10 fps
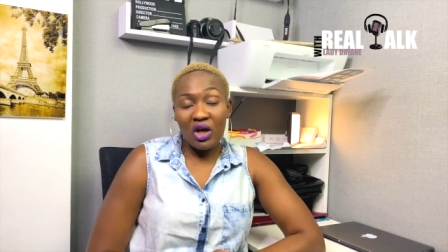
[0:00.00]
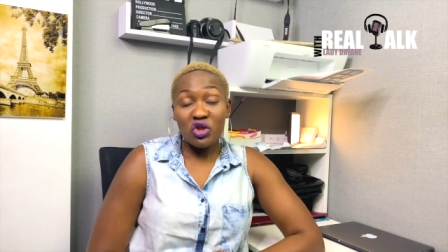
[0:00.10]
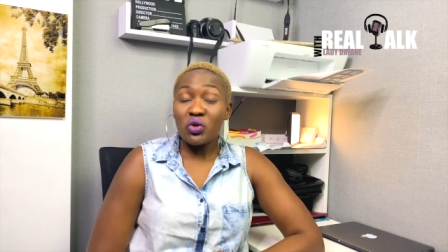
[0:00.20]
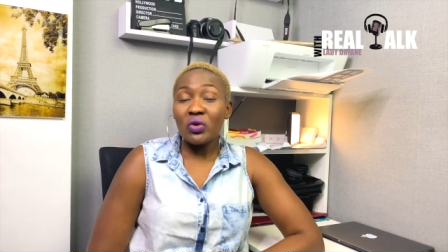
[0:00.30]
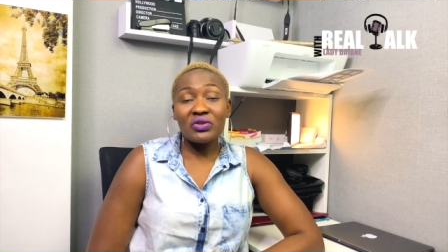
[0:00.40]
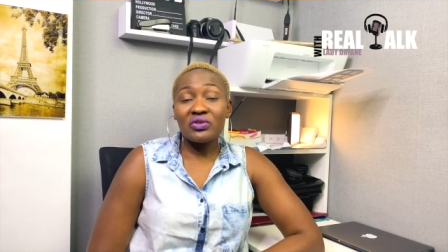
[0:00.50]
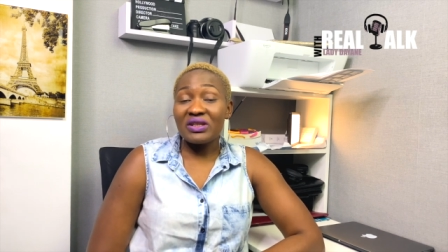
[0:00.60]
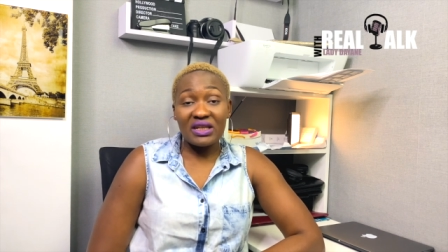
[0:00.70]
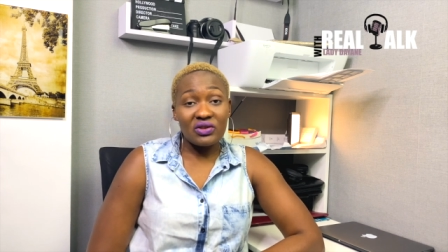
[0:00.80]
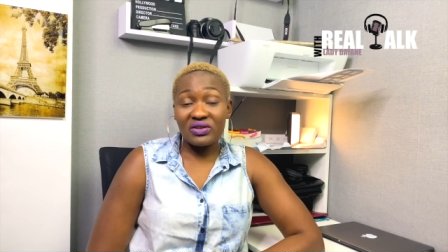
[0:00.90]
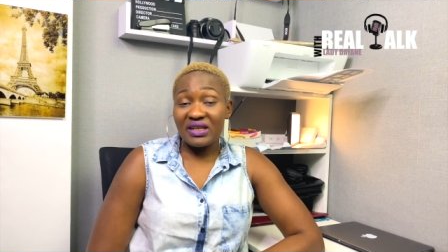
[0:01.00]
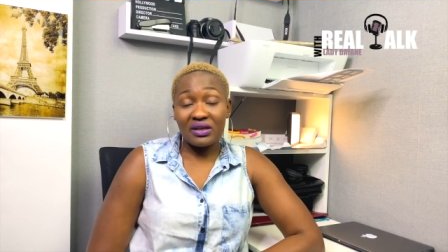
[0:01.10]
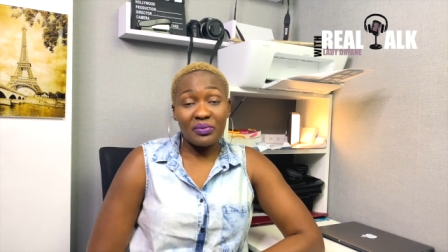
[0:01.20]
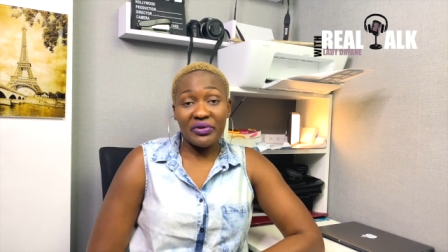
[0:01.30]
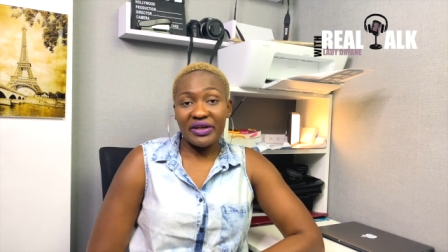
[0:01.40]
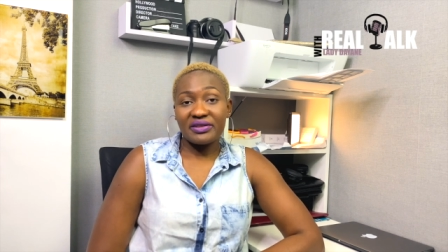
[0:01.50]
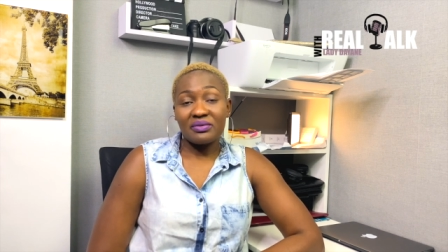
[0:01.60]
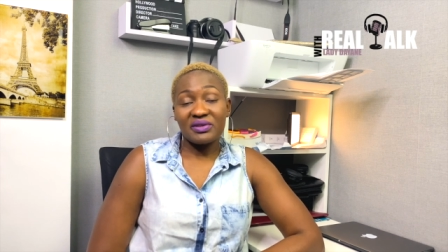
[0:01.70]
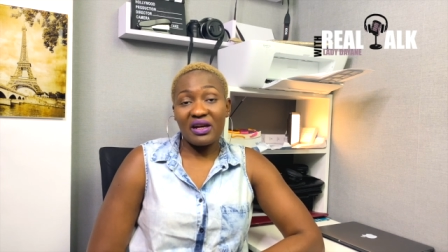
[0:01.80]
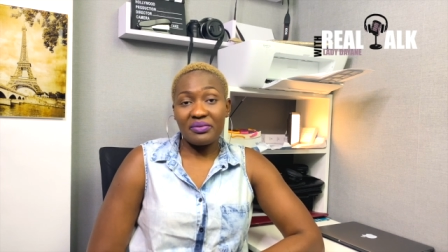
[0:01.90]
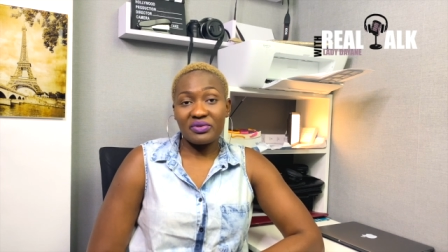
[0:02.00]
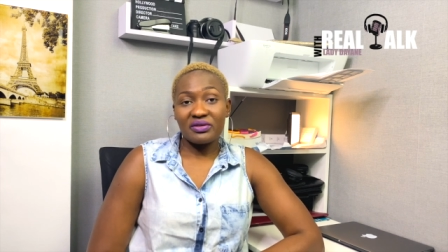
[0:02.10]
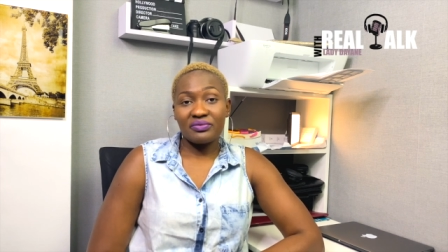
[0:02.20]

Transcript: You also need to take a break sometimes.